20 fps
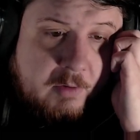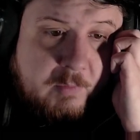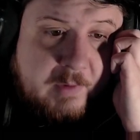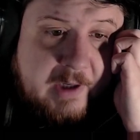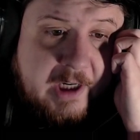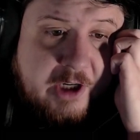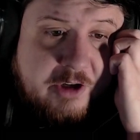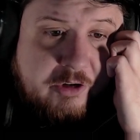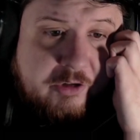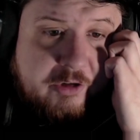
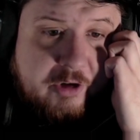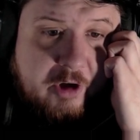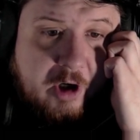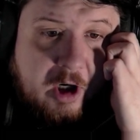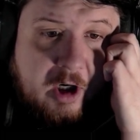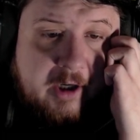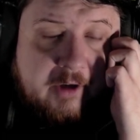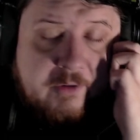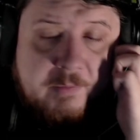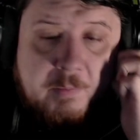regions
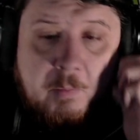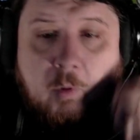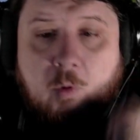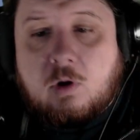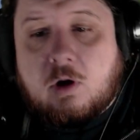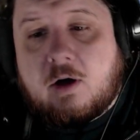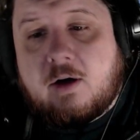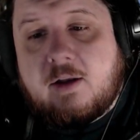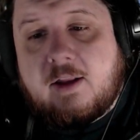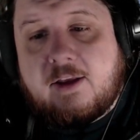are, it's
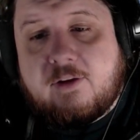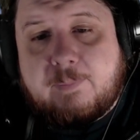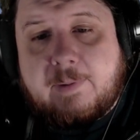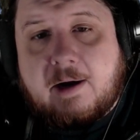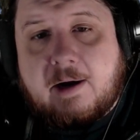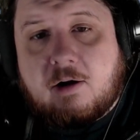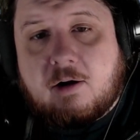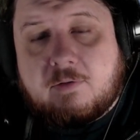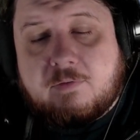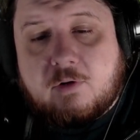more or less
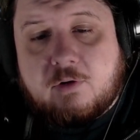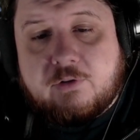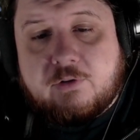powerful.